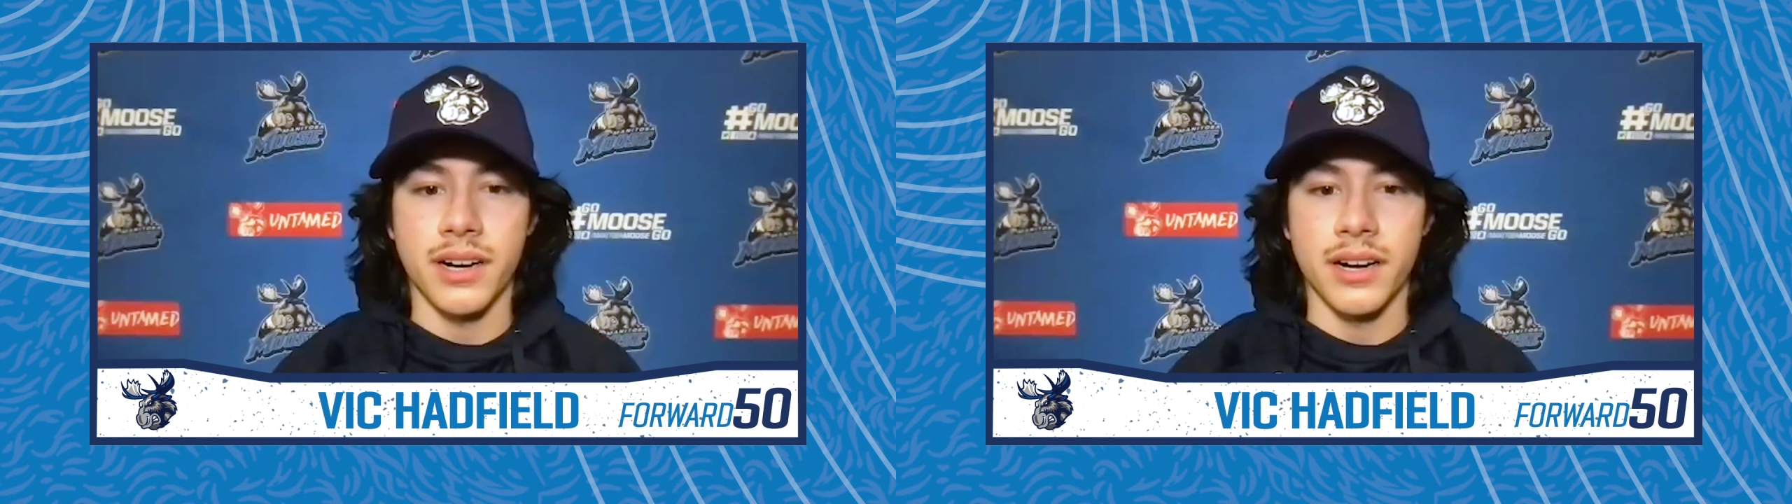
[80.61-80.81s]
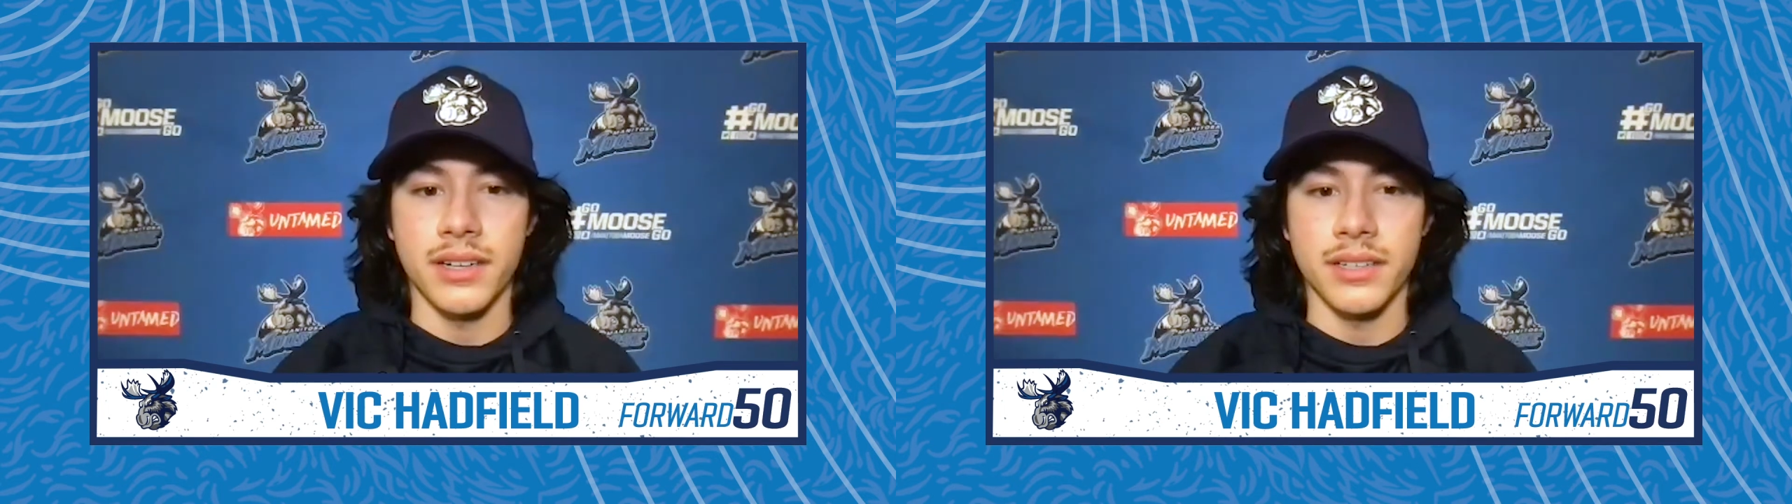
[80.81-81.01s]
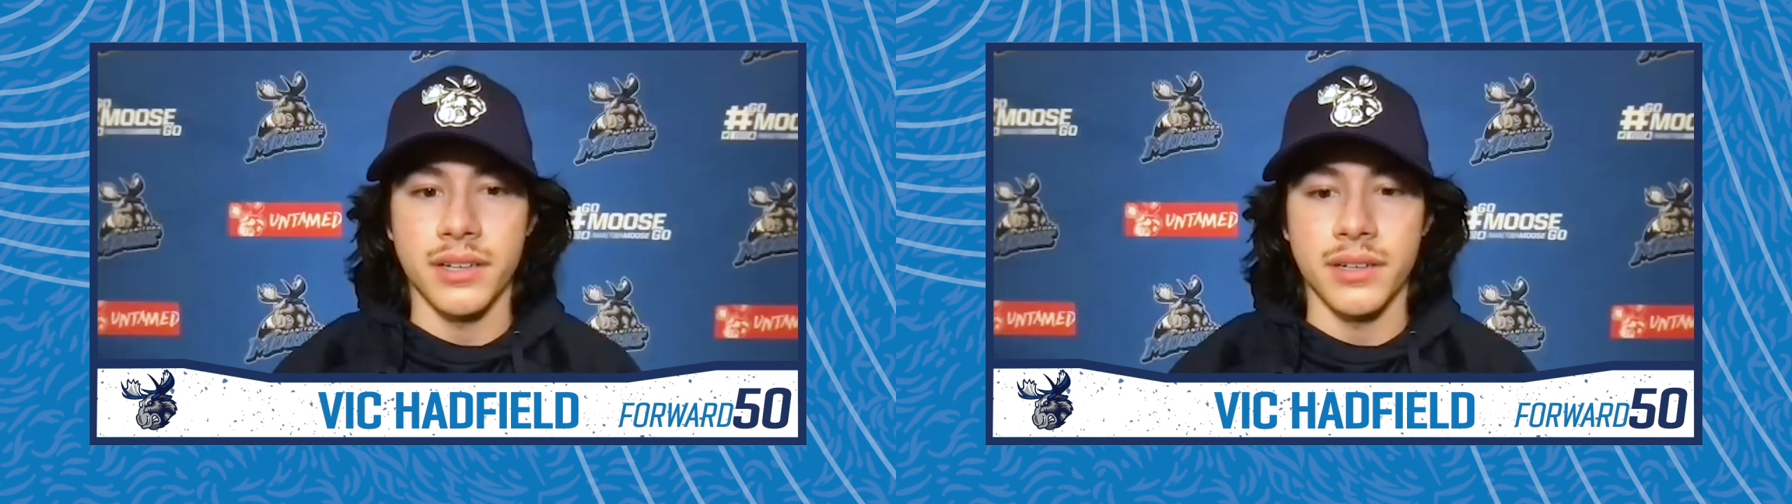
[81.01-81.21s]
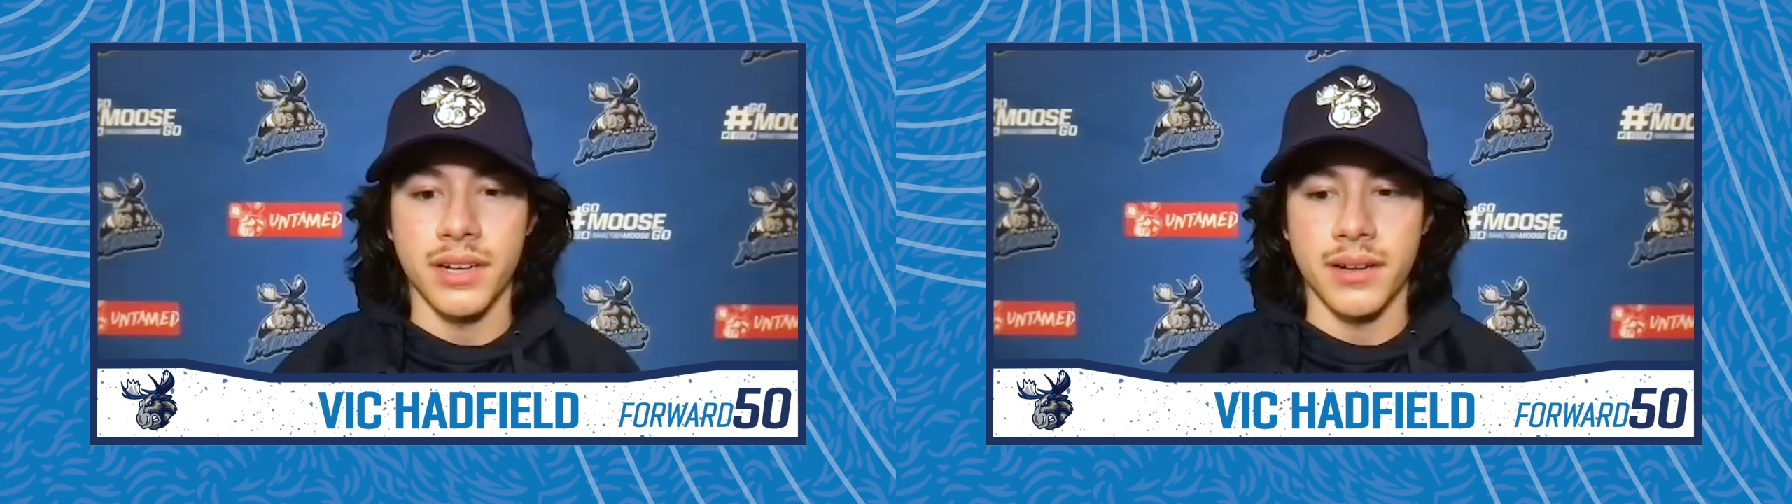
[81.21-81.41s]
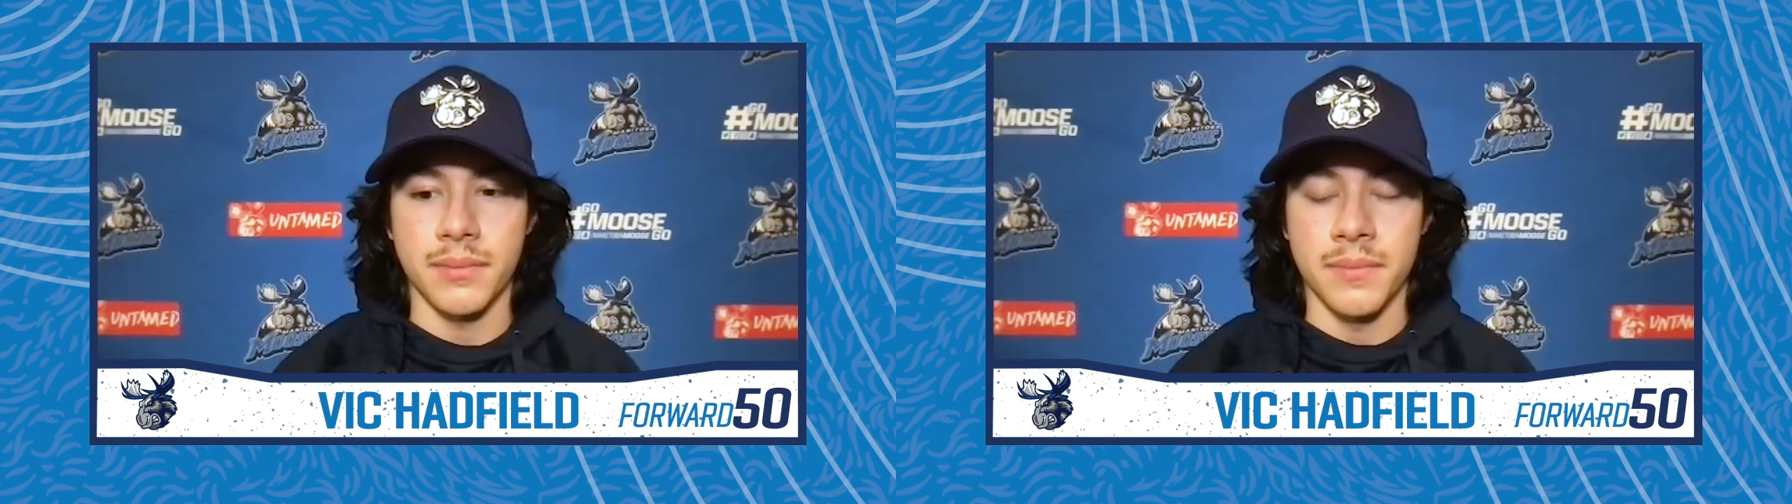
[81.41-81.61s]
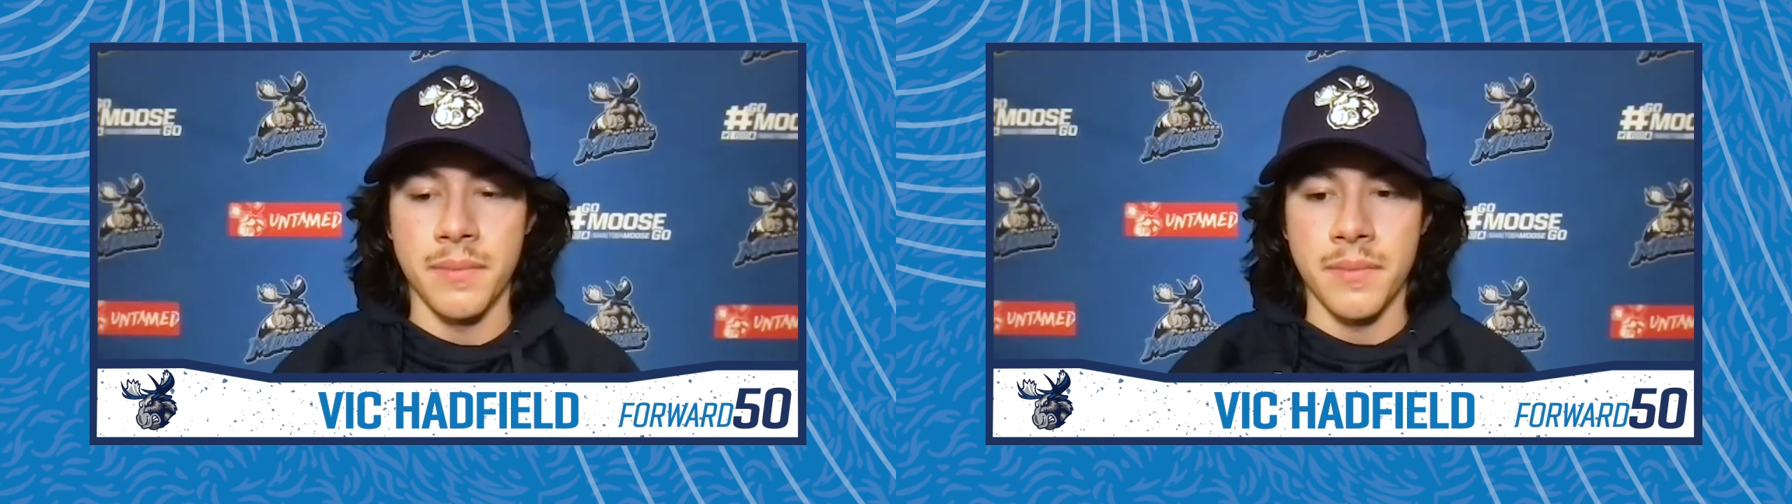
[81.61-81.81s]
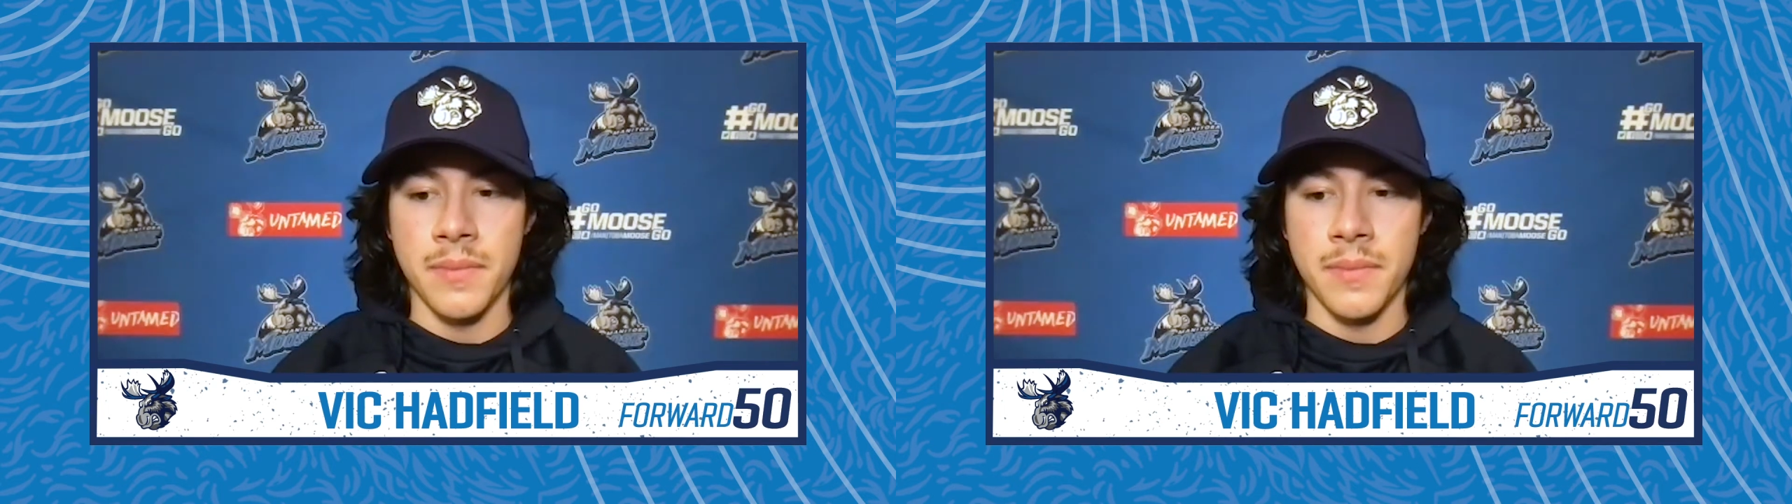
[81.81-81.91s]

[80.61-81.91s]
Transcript: hard. You know, um,